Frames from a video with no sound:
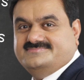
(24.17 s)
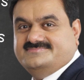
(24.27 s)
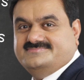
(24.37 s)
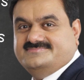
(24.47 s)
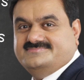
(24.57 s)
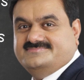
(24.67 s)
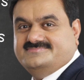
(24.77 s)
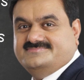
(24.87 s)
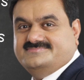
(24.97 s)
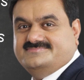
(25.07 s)

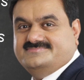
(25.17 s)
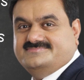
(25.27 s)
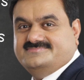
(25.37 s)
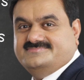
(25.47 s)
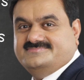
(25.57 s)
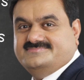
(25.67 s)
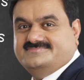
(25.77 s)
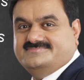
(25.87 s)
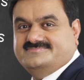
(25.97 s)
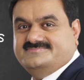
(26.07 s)

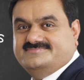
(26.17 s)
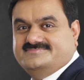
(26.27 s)
(silence)